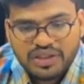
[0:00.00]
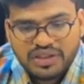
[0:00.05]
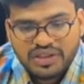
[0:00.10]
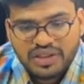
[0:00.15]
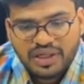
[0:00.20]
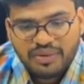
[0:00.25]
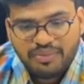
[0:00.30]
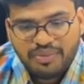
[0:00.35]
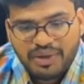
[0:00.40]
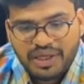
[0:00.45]

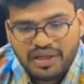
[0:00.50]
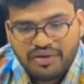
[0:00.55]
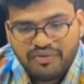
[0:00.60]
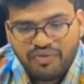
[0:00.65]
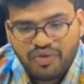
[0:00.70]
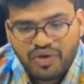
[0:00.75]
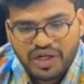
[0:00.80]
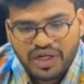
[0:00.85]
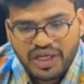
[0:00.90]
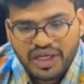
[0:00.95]
Remaining
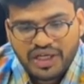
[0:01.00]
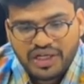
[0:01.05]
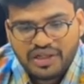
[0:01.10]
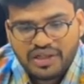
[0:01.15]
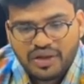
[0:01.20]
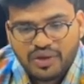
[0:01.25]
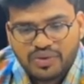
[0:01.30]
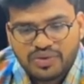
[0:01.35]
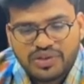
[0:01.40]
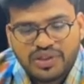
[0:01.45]

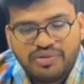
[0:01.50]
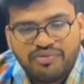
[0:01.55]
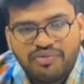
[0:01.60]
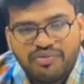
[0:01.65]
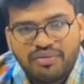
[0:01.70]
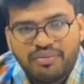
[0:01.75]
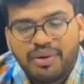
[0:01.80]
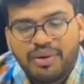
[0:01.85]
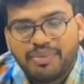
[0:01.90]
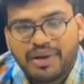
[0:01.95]
48,000 will
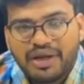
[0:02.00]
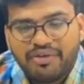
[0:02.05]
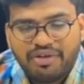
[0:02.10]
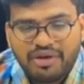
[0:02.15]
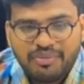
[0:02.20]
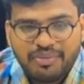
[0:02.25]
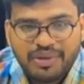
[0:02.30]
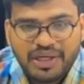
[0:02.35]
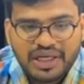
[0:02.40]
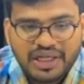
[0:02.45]
be private
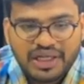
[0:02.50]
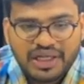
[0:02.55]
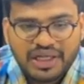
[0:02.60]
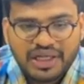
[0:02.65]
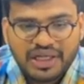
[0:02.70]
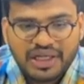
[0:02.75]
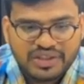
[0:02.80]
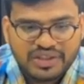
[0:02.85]
medical seats.